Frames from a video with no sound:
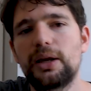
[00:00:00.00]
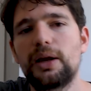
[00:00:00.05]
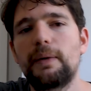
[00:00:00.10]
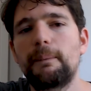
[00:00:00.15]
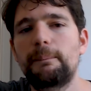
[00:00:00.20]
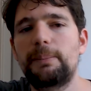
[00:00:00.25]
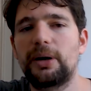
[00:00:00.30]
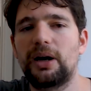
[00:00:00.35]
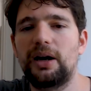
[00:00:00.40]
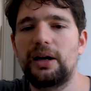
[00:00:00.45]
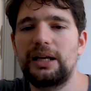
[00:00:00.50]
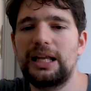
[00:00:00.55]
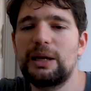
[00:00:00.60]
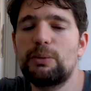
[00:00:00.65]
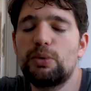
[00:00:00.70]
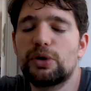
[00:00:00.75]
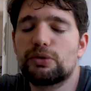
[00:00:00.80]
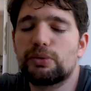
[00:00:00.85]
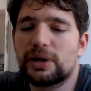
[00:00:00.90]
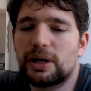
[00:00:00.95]
But it
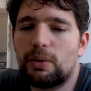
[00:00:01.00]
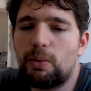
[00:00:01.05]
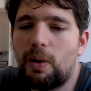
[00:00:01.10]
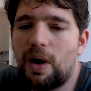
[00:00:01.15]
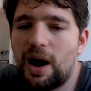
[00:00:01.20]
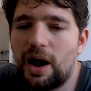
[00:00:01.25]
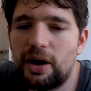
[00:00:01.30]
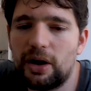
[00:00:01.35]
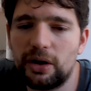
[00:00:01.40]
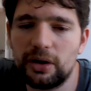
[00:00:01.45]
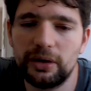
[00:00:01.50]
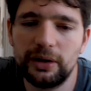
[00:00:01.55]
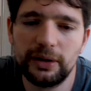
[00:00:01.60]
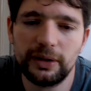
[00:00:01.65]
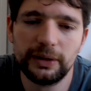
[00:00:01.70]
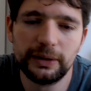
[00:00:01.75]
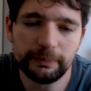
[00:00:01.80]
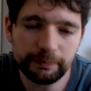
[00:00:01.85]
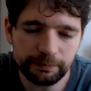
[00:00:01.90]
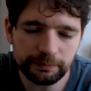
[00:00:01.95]
would require
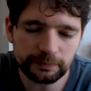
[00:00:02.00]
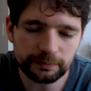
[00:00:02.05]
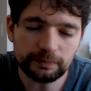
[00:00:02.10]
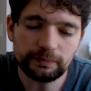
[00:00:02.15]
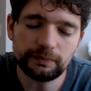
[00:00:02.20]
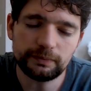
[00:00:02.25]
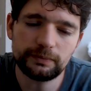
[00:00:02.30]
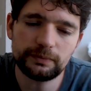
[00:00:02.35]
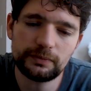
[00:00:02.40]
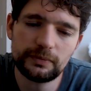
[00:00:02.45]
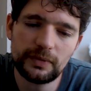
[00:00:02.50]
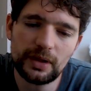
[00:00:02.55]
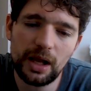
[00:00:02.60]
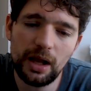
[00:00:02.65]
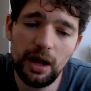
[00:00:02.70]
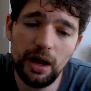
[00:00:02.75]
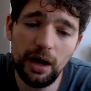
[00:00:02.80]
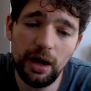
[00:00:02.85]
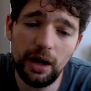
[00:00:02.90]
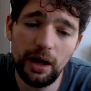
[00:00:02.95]

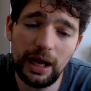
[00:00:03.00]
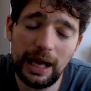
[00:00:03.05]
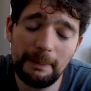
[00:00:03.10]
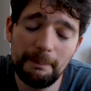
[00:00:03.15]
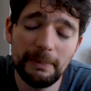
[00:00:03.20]
a